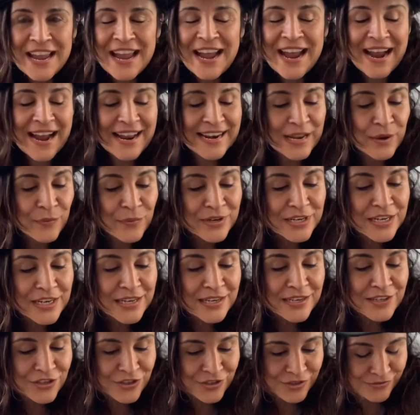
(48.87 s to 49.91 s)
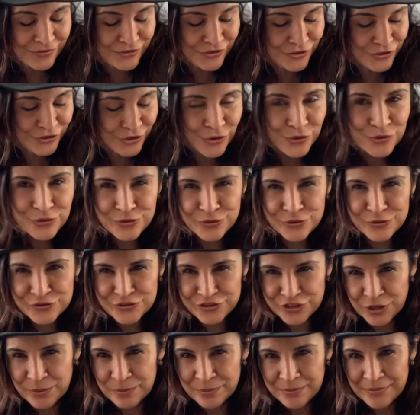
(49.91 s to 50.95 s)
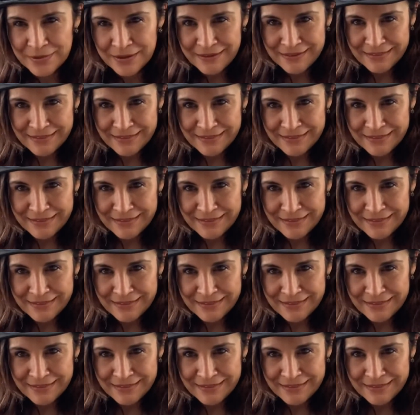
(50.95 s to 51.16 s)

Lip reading: And I want to show you some